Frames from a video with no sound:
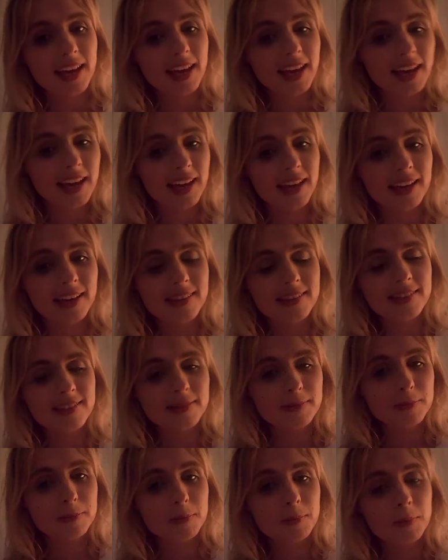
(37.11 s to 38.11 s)

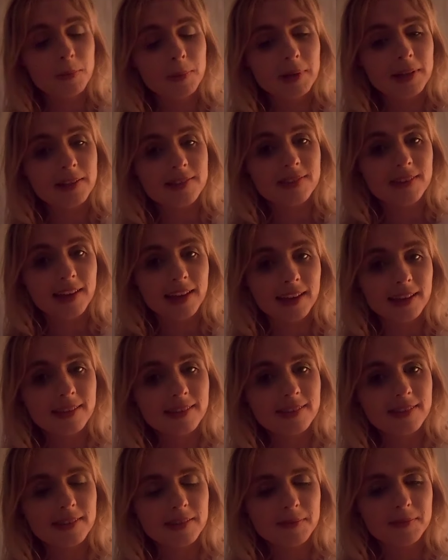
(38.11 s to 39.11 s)
As well as
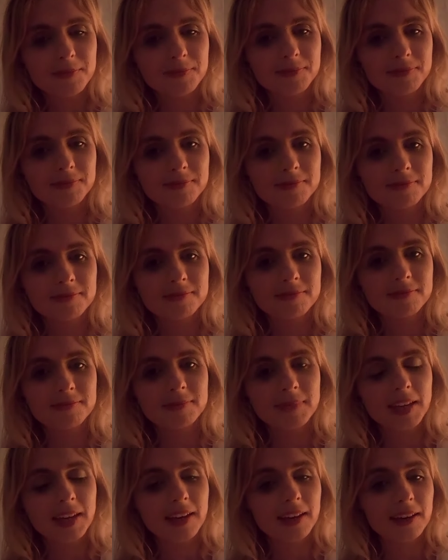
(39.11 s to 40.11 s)

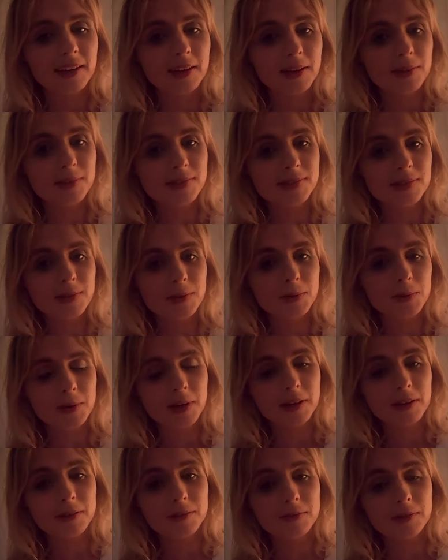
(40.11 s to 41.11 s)
that, also
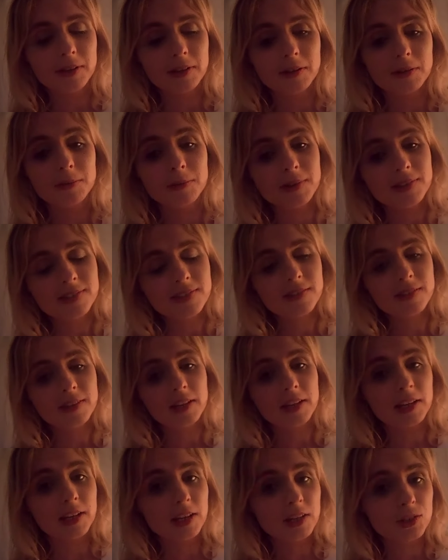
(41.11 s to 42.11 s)
I've
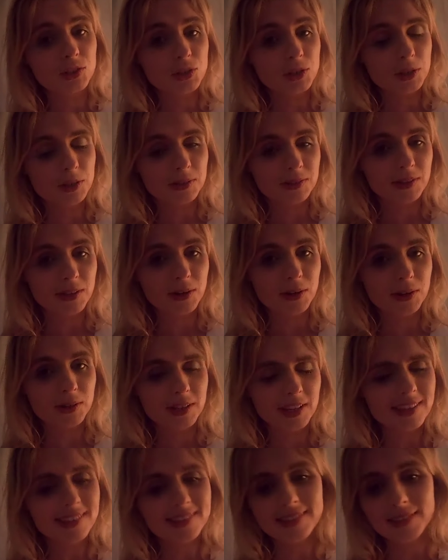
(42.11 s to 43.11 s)
recently turned
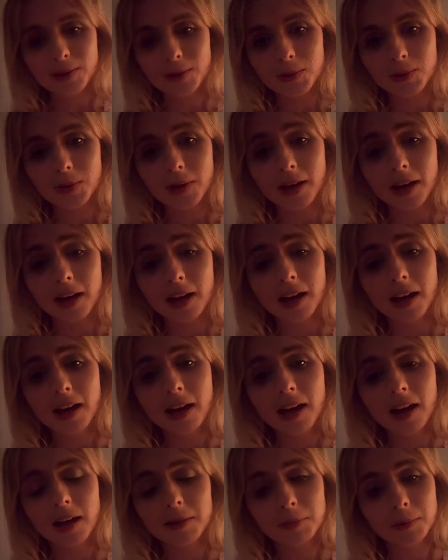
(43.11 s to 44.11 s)
30, so
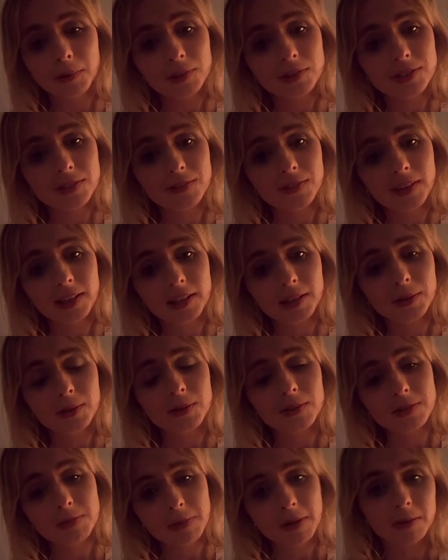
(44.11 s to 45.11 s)
I'm already feeling
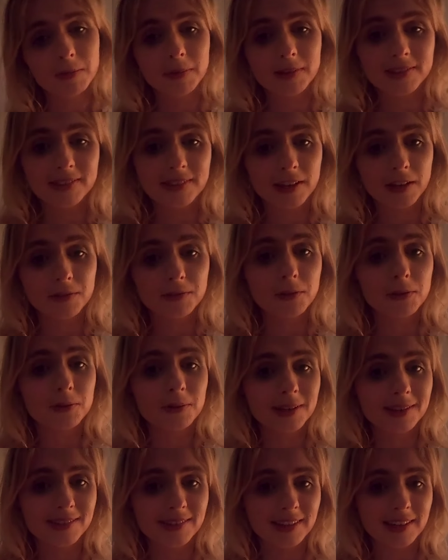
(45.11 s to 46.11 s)
good about myself
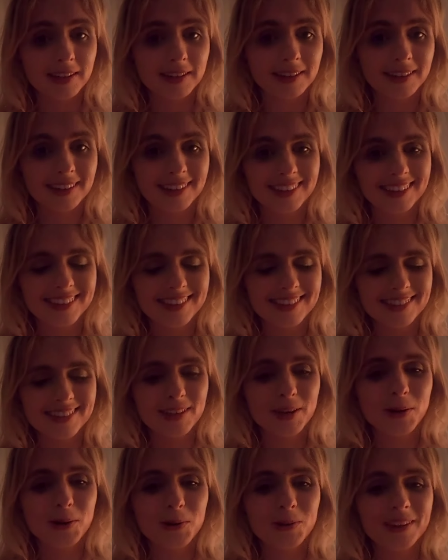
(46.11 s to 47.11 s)
already.
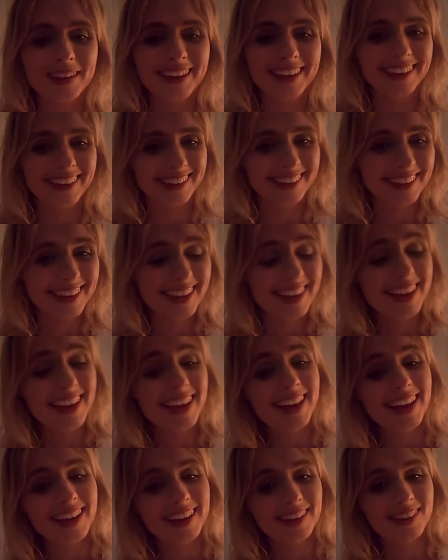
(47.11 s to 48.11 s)
So yeah,
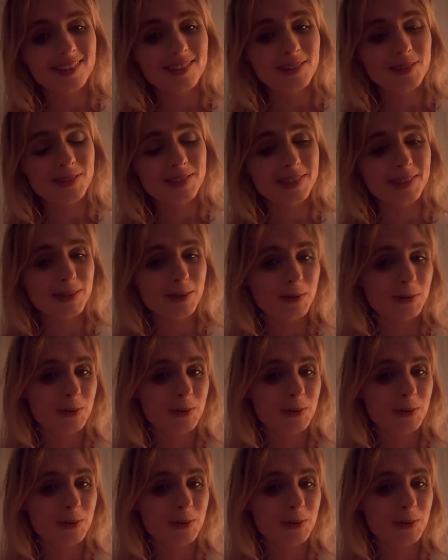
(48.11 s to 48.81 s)
and also